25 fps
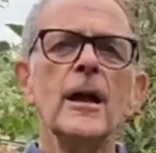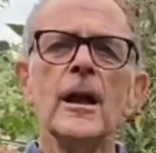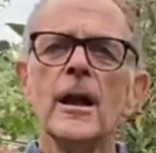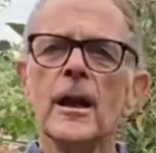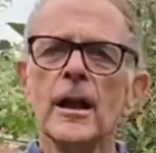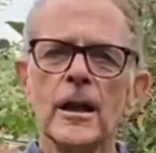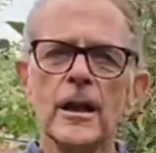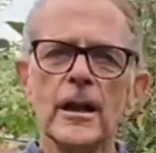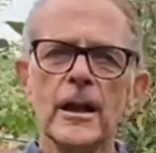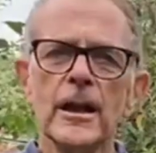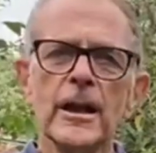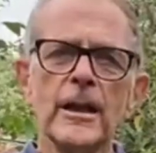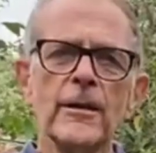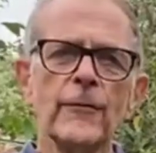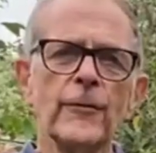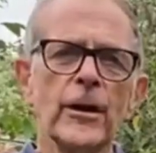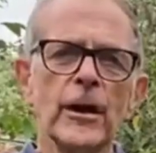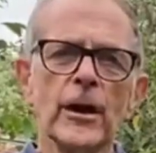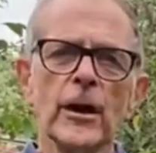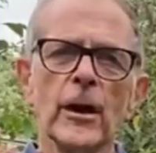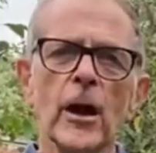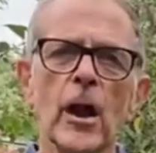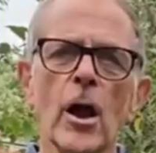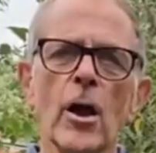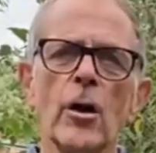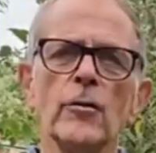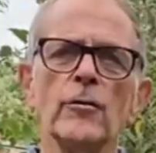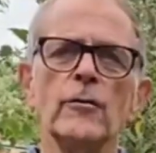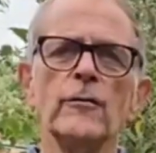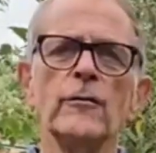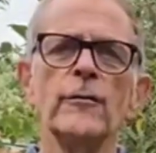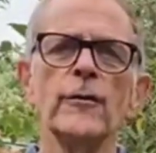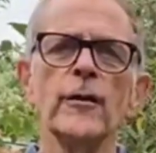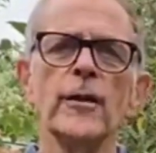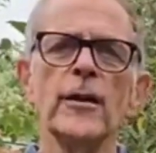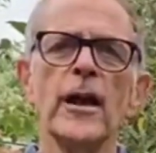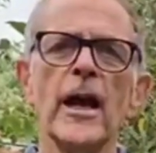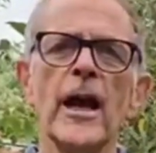leave it alone
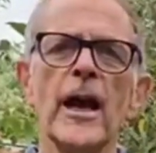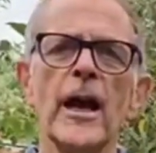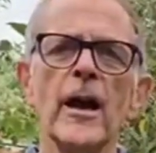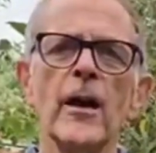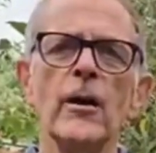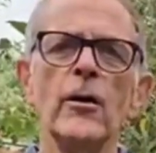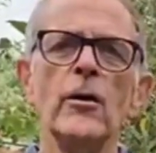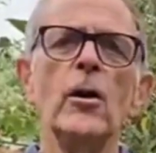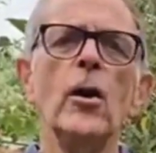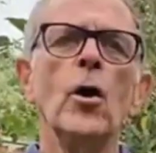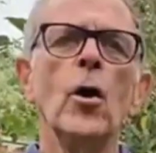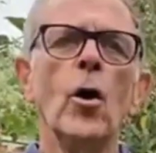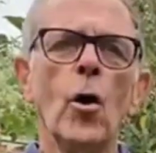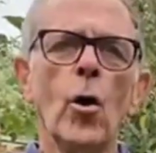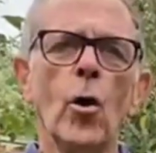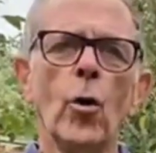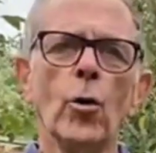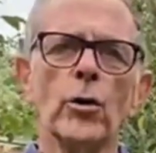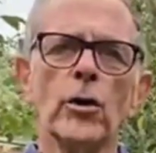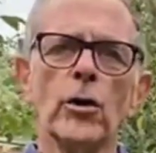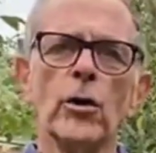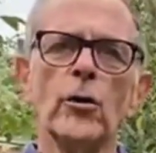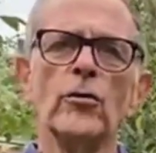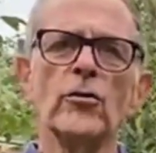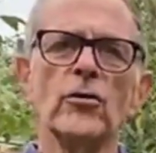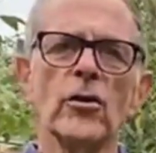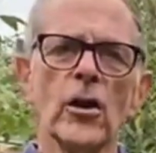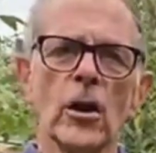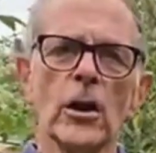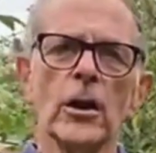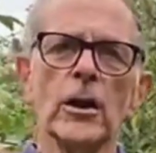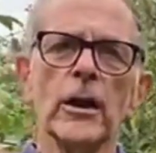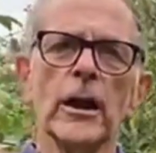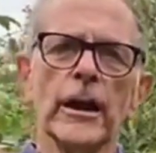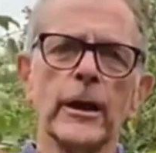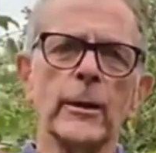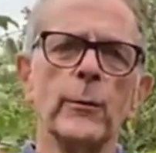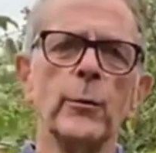for now, or use a
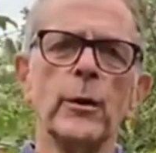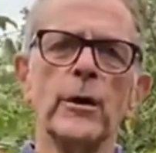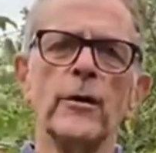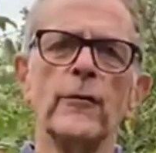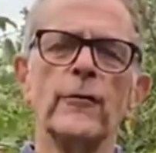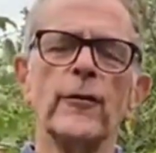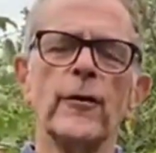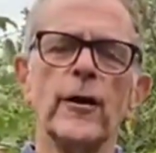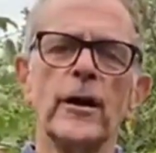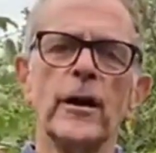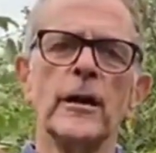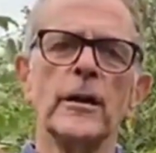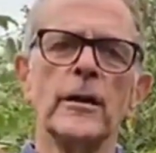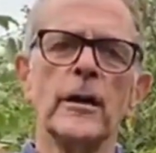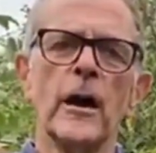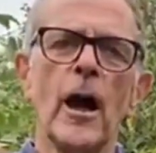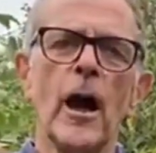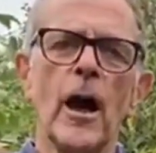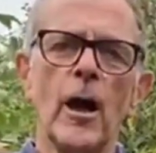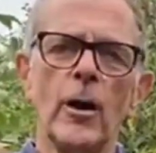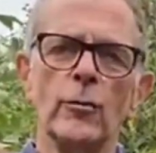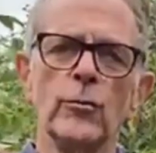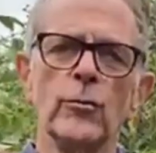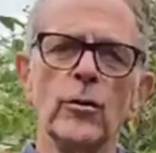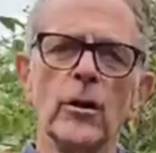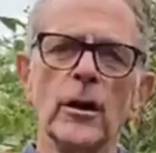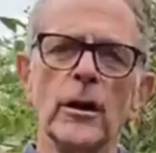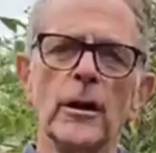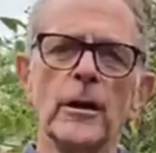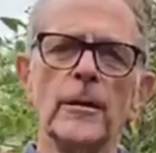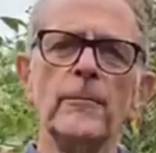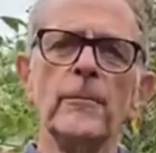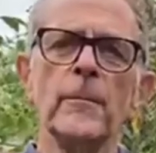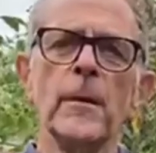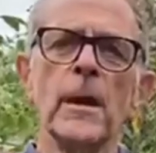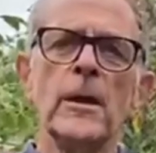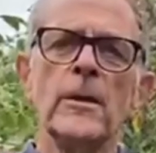liquid feed only.